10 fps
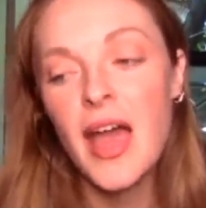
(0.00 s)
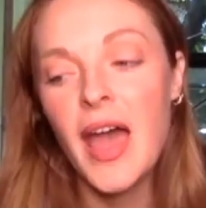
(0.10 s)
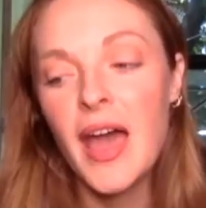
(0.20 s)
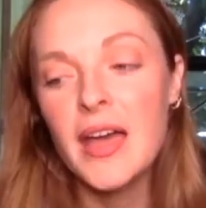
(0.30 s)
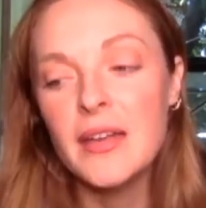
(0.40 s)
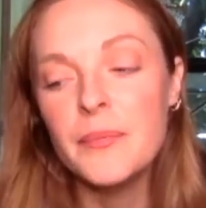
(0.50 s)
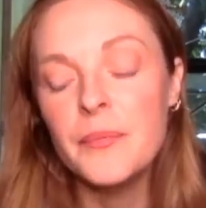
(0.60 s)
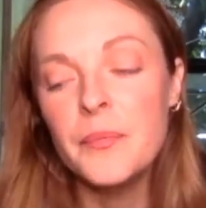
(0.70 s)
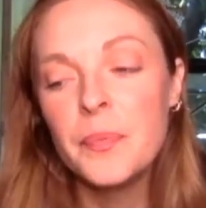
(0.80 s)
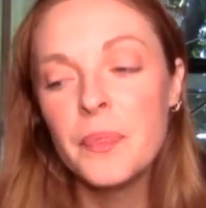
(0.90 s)

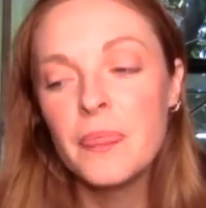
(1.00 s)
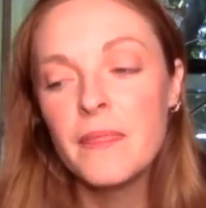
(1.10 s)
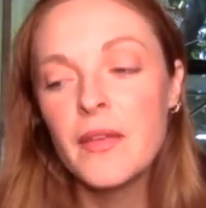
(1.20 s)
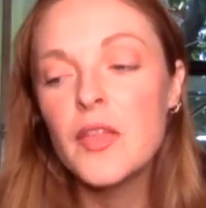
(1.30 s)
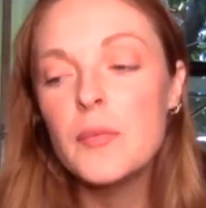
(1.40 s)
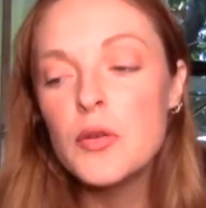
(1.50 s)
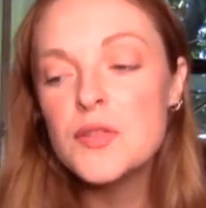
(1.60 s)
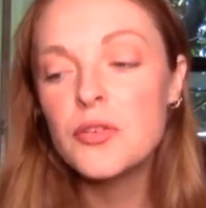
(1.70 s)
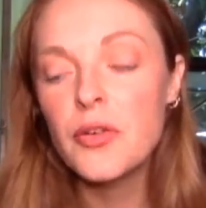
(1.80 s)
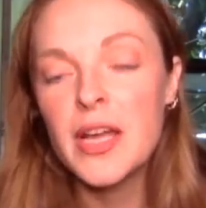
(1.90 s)
And the
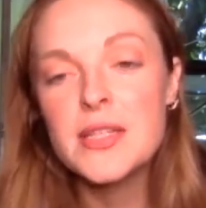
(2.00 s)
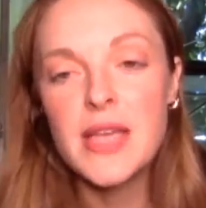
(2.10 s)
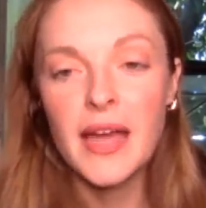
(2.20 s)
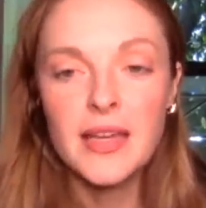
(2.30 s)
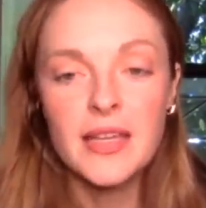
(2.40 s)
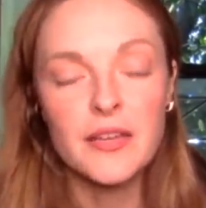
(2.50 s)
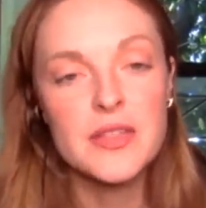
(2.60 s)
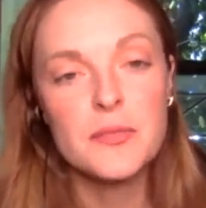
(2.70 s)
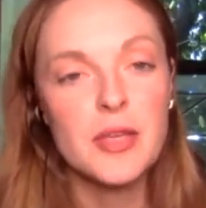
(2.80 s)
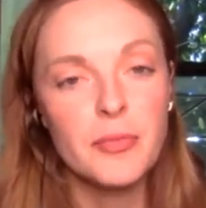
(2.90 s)
most grace I can give
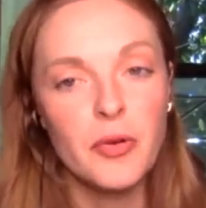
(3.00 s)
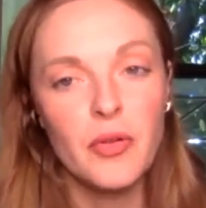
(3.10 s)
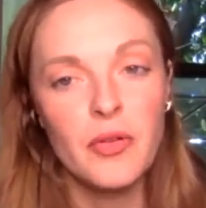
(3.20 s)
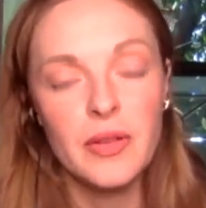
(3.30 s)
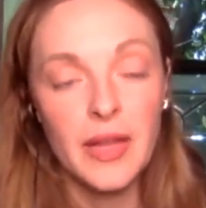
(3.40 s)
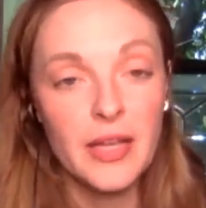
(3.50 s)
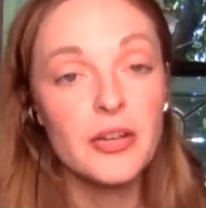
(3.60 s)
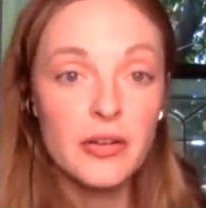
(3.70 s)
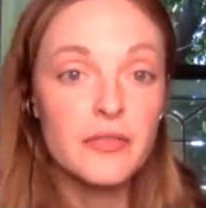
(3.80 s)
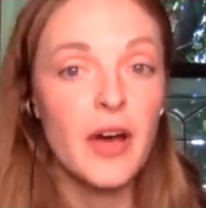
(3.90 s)
to people like
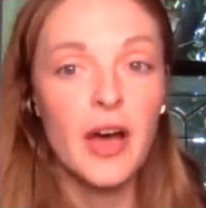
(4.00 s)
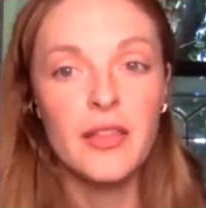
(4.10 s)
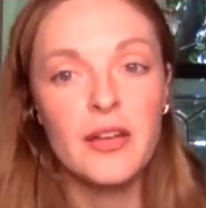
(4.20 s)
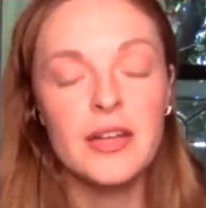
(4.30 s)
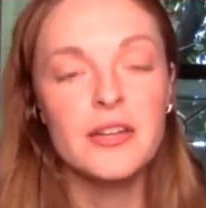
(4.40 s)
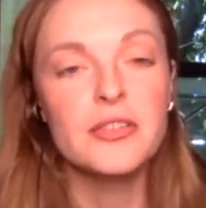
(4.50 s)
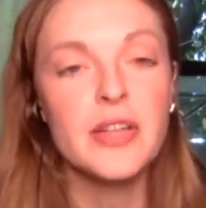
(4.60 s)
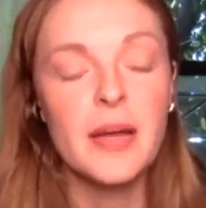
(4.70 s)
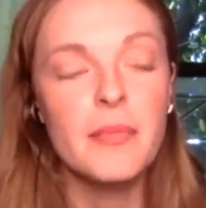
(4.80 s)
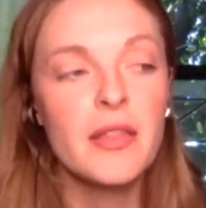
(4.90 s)
her father and her
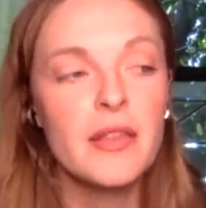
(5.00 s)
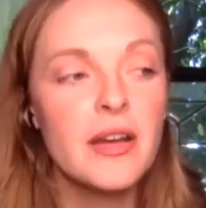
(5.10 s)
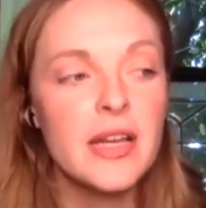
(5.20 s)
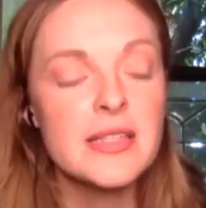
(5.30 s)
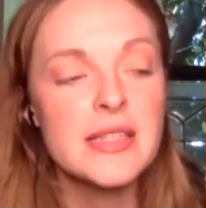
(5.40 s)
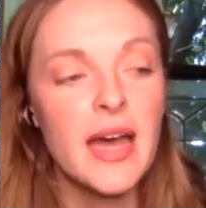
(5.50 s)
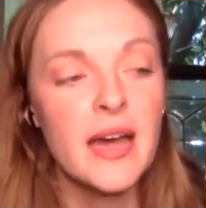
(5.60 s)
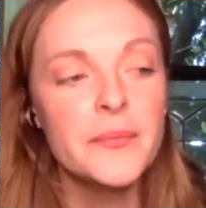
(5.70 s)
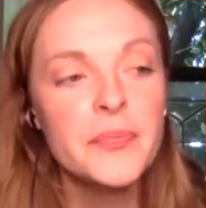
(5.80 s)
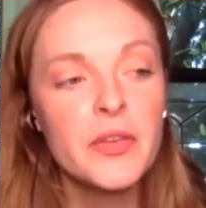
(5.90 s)
grandmother is that